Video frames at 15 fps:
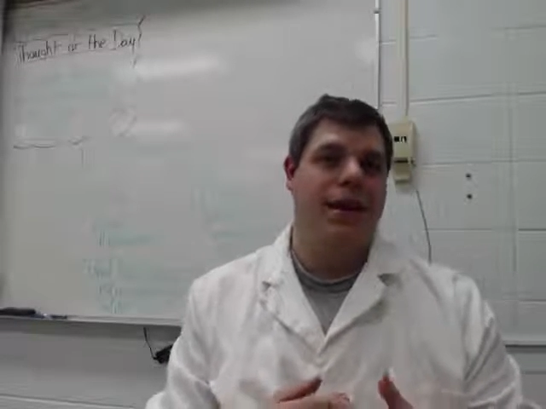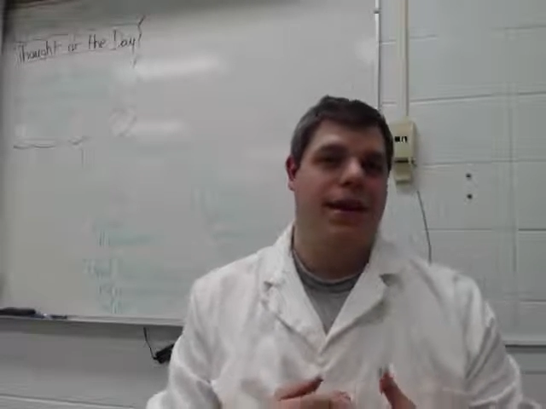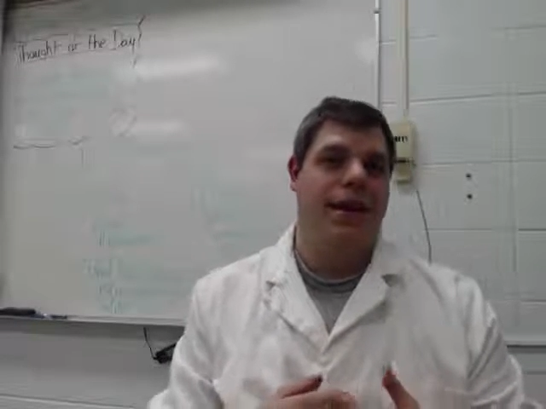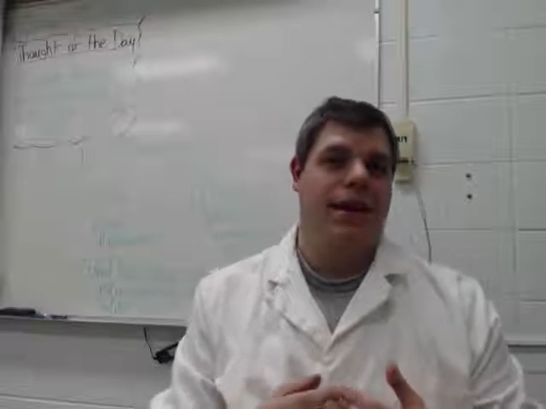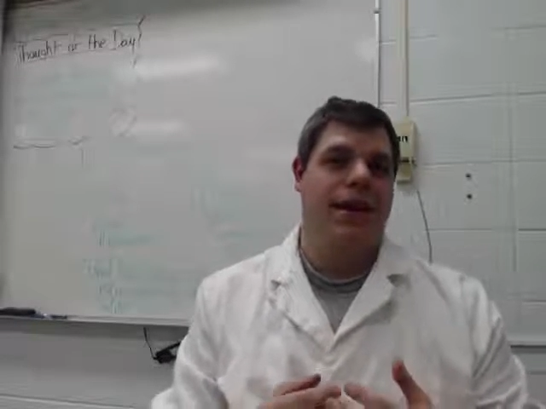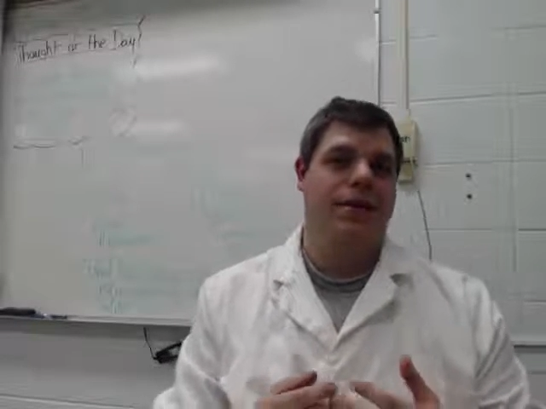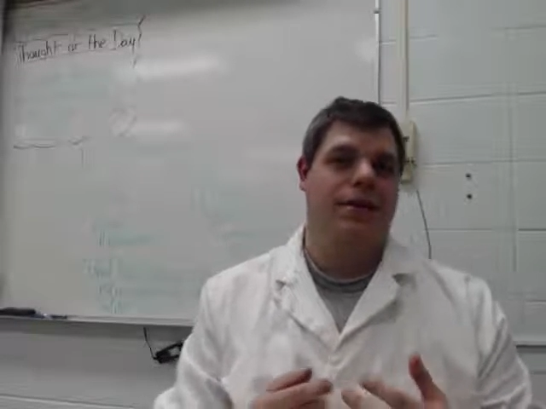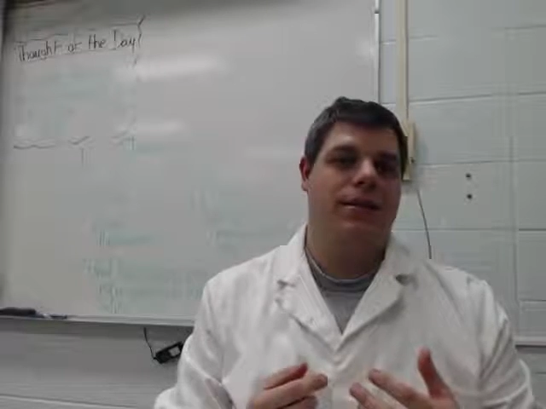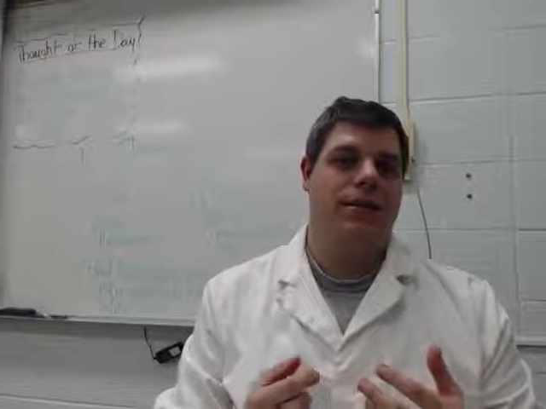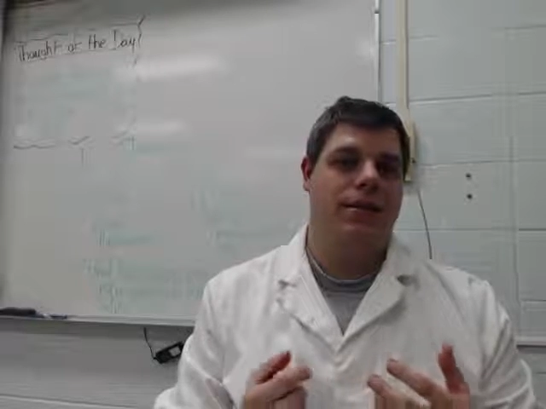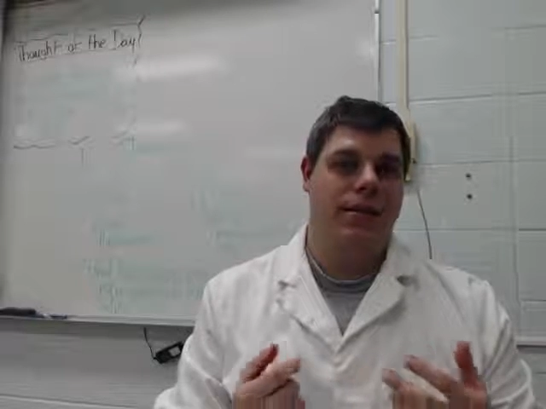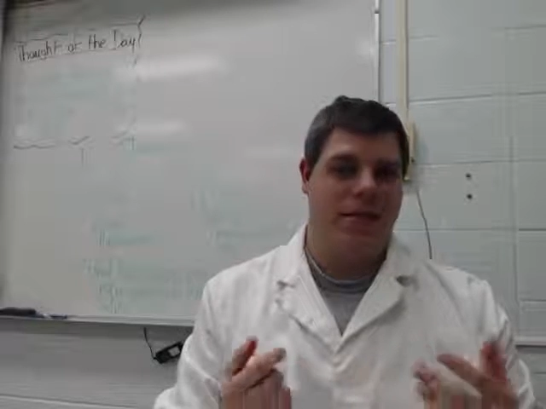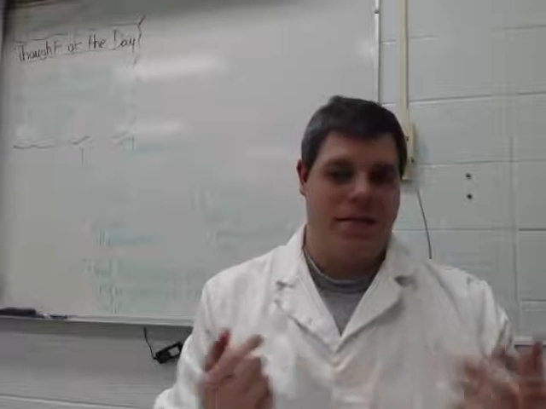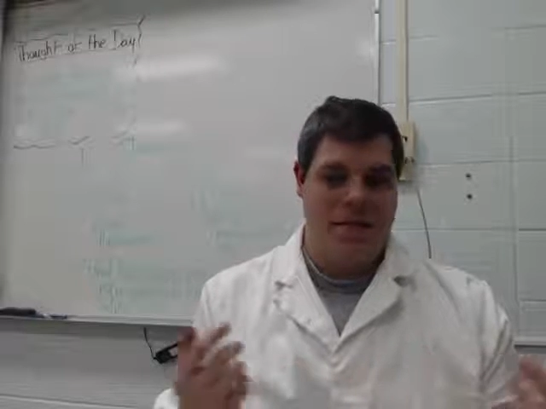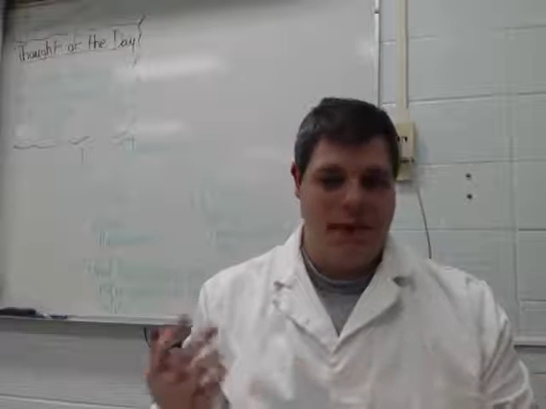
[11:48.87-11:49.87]
It
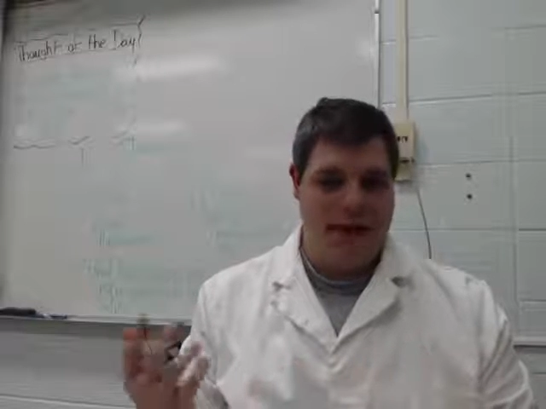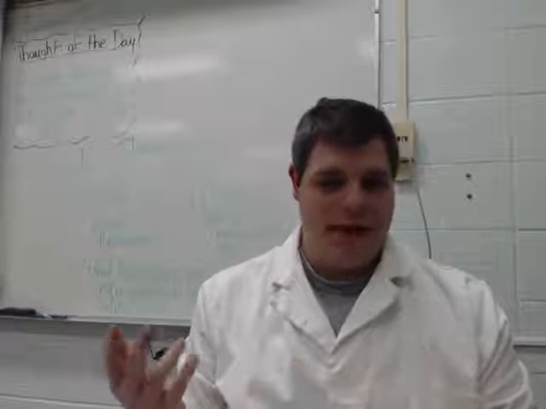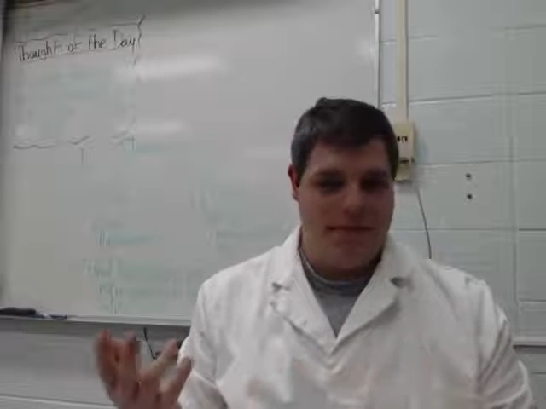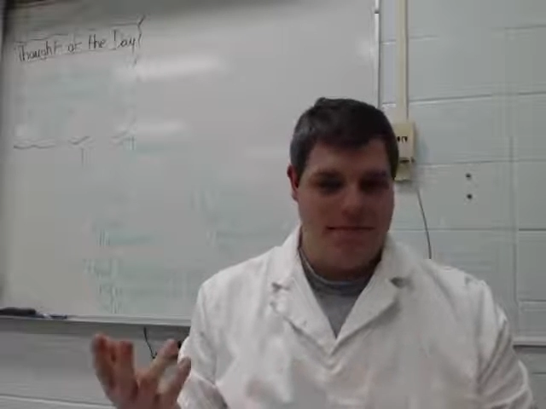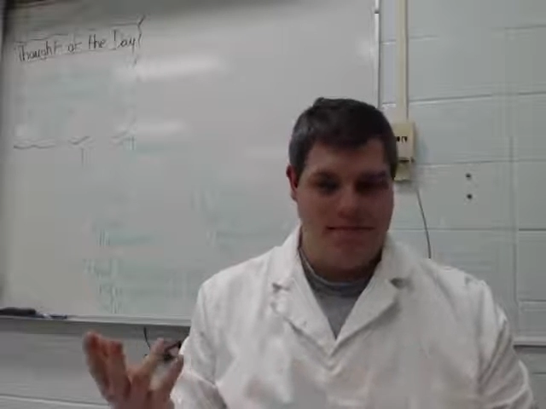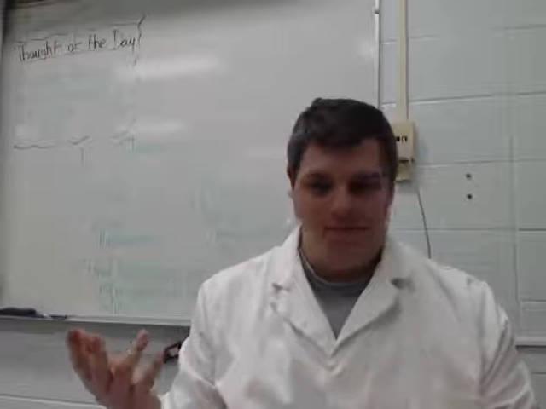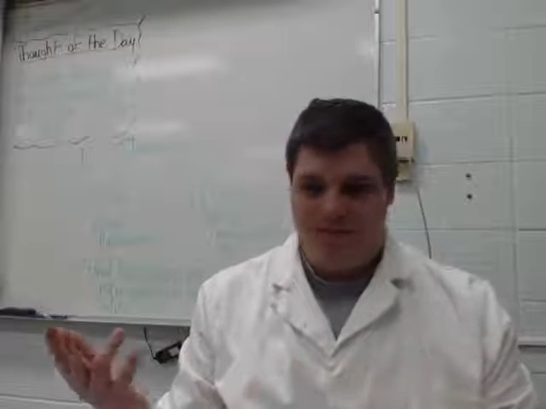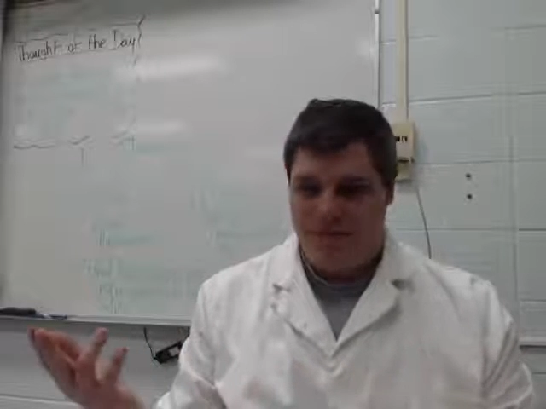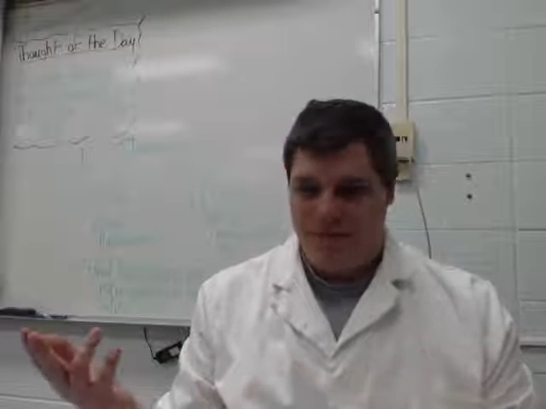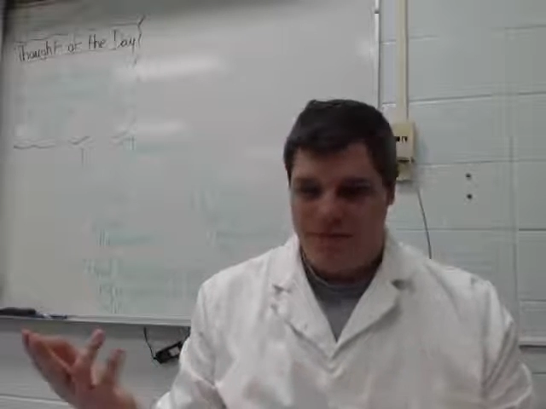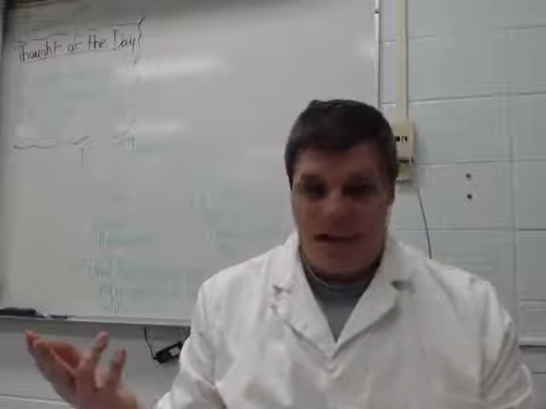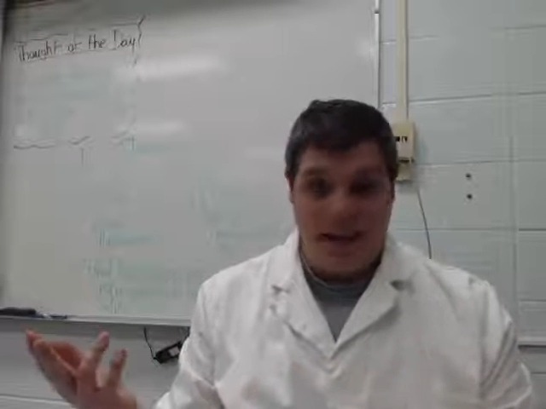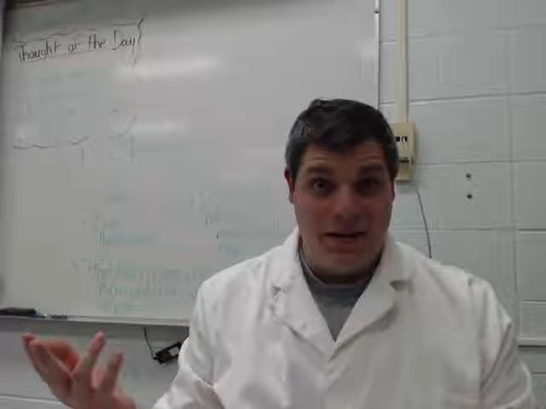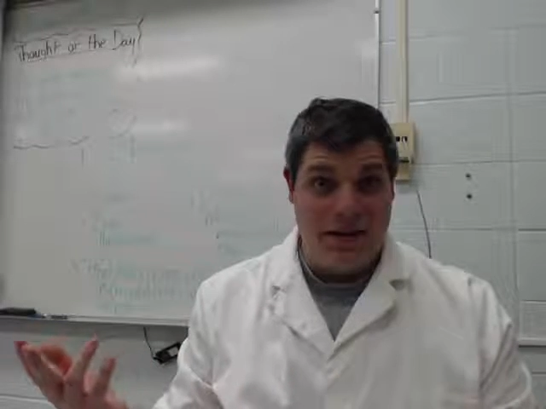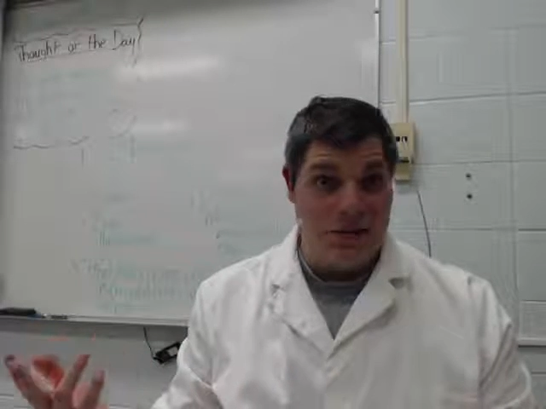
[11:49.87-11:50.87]

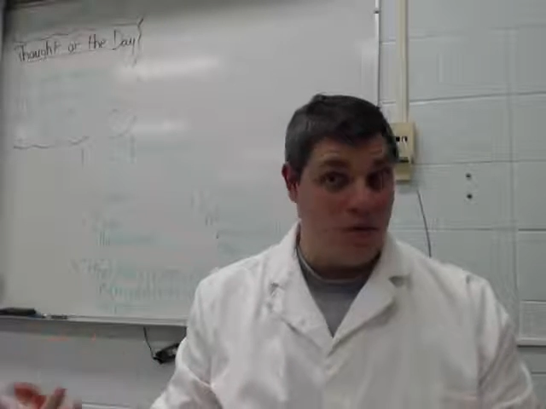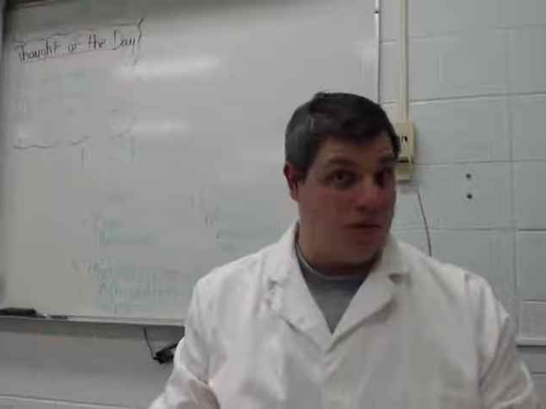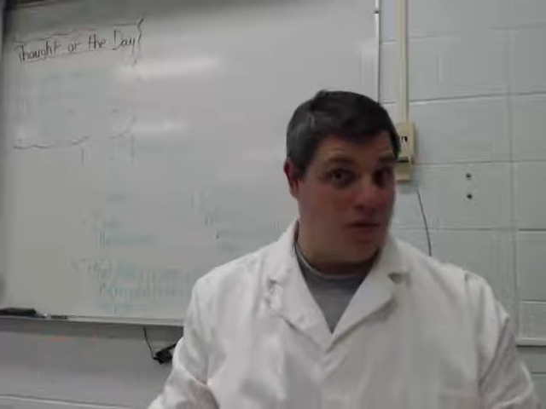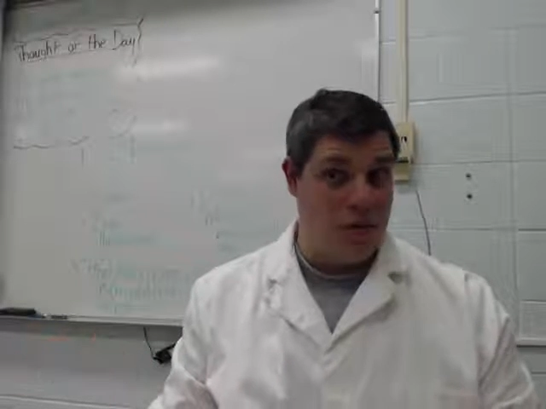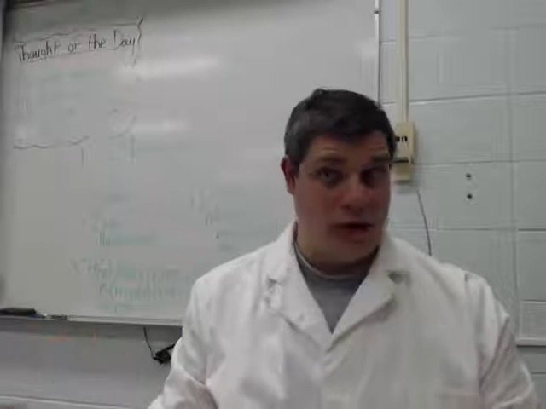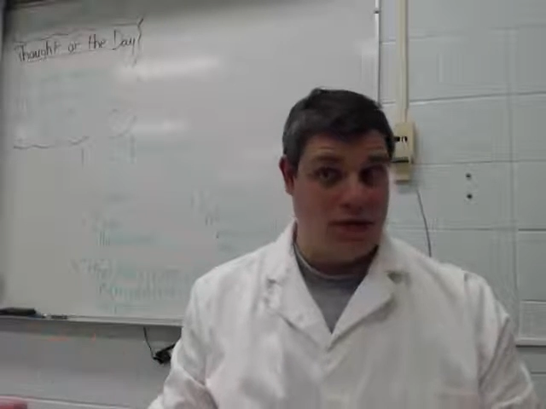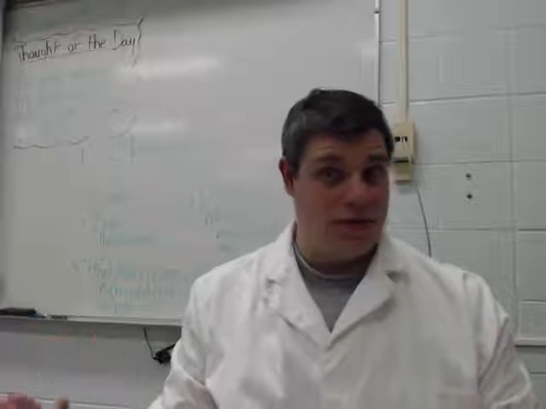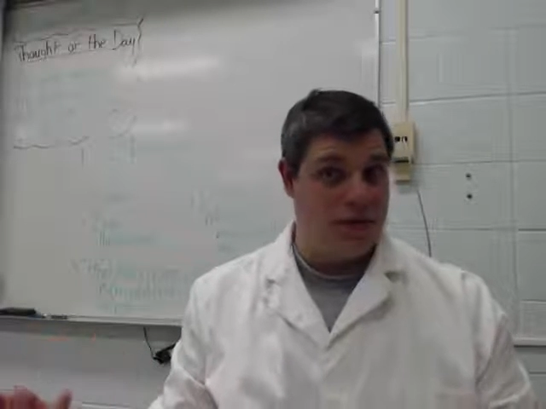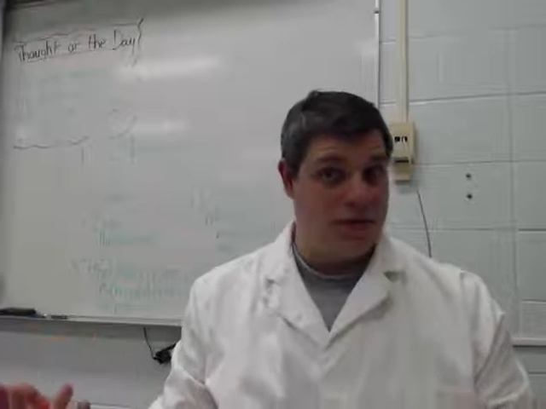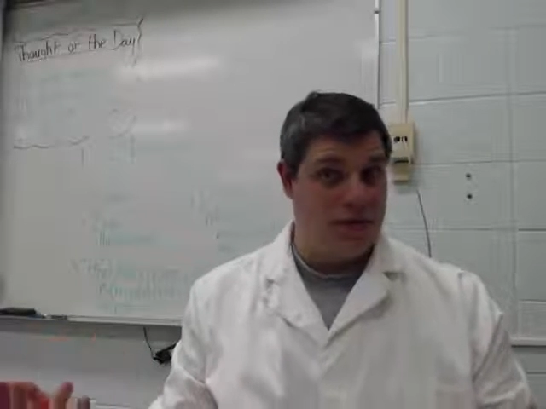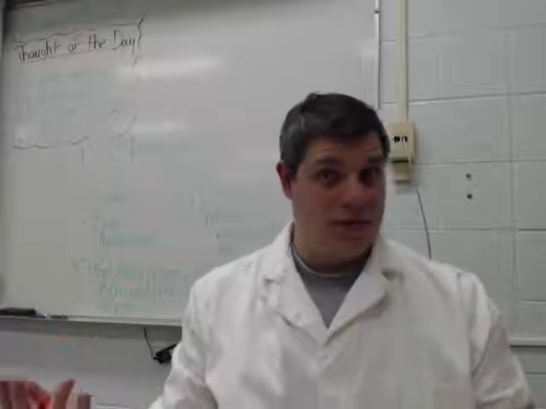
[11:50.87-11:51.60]
requires